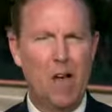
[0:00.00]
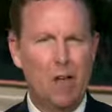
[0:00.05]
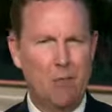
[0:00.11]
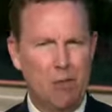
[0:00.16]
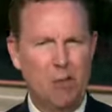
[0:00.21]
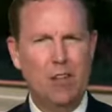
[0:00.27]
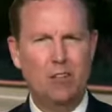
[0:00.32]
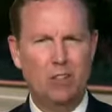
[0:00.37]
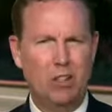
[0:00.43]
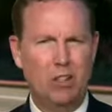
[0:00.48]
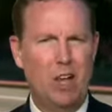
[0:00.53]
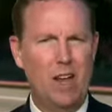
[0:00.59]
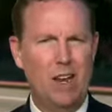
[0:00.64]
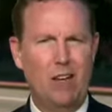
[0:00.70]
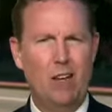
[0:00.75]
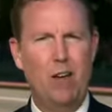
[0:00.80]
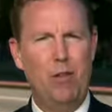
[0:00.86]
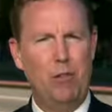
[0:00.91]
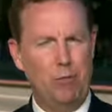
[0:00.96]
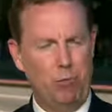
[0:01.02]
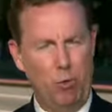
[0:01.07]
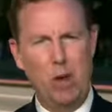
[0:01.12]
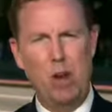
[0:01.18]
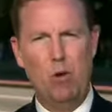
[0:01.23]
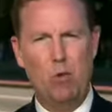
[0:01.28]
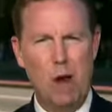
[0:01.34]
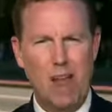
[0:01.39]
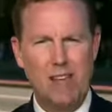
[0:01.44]
things like uh,
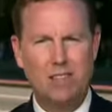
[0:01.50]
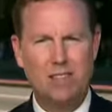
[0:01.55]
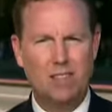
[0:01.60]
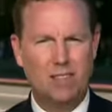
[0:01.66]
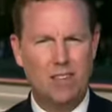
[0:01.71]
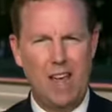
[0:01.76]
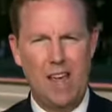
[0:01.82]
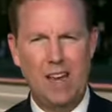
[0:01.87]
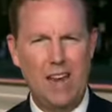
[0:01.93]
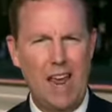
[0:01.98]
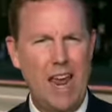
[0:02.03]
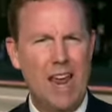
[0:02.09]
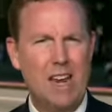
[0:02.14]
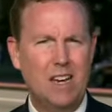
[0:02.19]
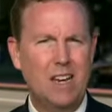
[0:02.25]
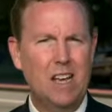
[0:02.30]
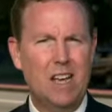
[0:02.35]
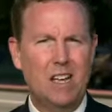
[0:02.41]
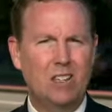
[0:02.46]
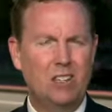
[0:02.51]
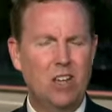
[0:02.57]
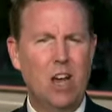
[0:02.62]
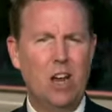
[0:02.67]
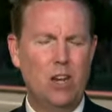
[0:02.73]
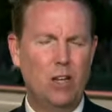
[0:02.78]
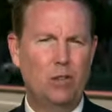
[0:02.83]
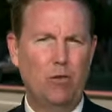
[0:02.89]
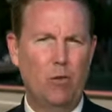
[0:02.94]
three arrests and eight
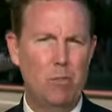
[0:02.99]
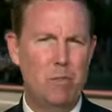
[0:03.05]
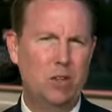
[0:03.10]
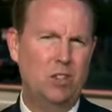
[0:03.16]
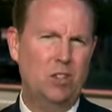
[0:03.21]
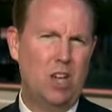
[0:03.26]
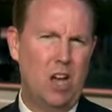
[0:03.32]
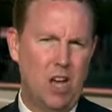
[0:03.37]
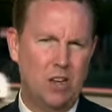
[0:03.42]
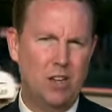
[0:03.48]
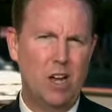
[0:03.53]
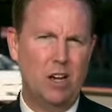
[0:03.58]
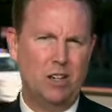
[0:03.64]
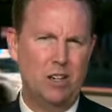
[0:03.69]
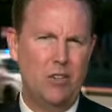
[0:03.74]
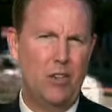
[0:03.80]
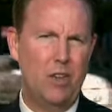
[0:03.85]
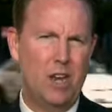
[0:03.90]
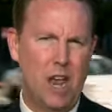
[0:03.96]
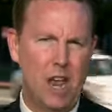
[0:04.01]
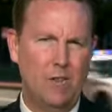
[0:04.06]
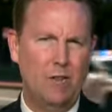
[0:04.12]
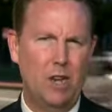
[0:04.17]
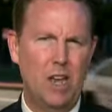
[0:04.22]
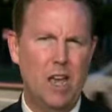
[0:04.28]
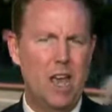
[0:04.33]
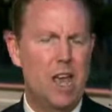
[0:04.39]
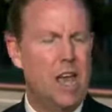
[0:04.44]
sightings for misconduct in the
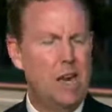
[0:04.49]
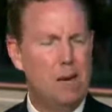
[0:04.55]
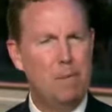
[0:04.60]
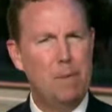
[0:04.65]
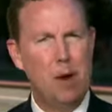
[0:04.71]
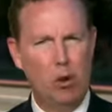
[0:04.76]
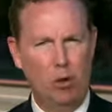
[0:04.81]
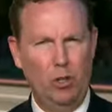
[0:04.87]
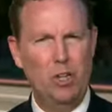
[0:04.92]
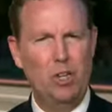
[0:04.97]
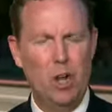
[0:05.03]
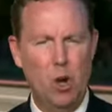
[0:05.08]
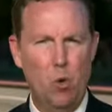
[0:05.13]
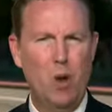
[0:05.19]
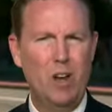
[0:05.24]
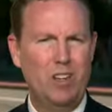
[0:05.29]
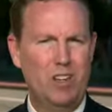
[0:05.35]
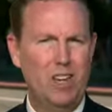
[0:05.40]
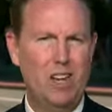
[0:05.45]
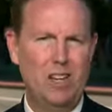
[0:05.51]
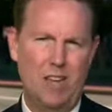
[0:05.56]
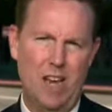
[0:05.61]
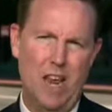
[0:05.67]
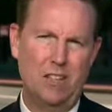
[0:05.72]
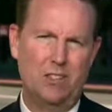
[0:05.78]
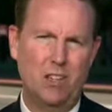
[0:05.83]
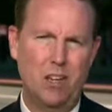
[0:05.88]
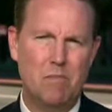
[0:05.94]
Navy. And apparently no one did,
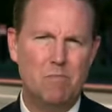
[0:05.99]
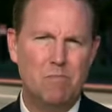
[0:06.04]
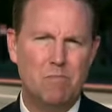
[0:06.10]
Nancy.